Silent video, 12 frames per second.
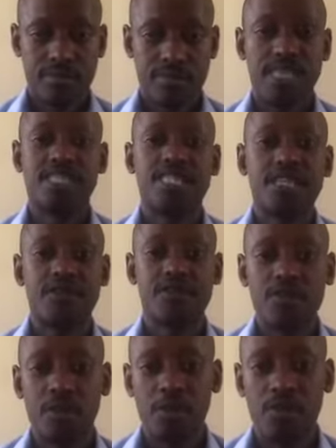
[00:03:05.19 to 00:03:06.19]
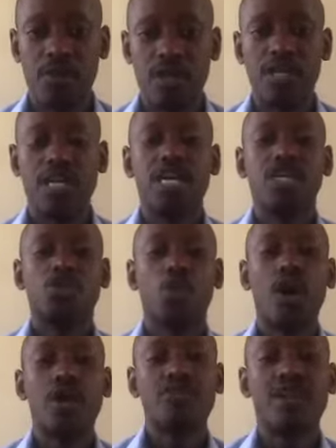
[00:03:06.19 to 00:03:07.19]
It's different from a bull. So
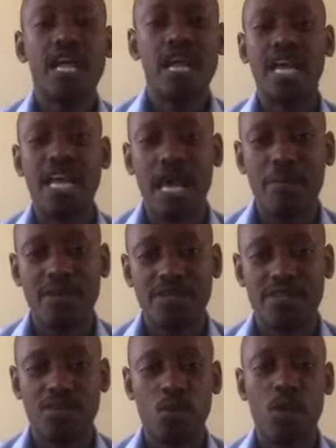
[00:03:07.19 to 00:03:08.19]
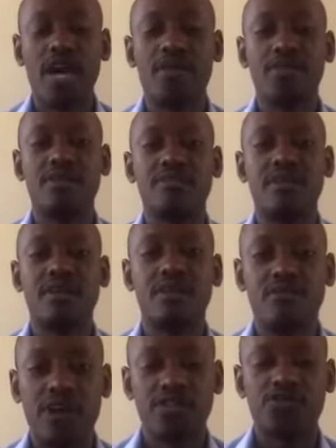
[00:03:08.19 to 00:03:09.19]
one of the dynamics where it
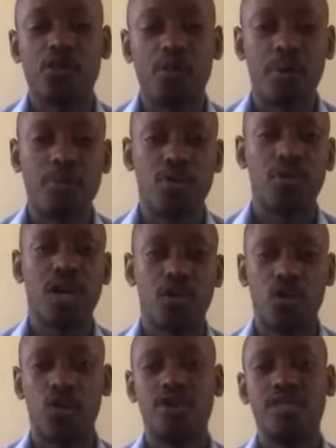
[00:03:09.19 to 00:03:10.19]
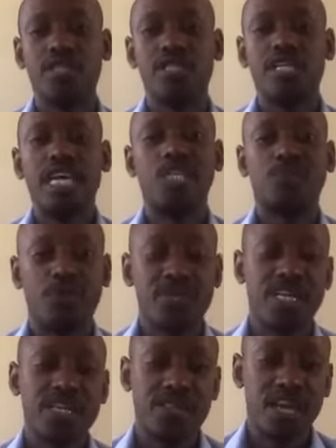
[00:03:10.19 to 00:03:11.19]
differs from a bull and all,
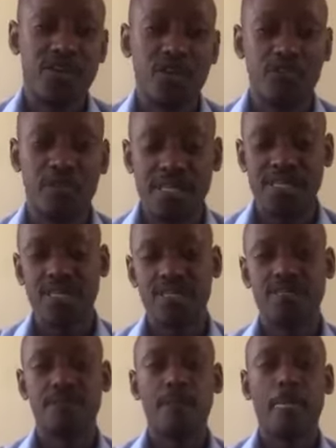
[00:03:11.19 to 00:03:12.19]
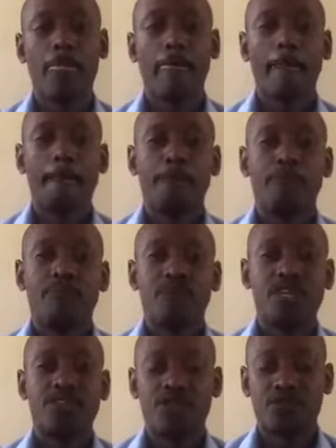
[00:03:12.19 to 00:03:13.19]
especially in the area of business,
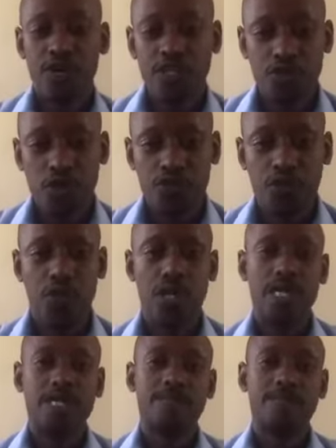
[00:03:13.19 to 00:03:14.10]
is that first of all,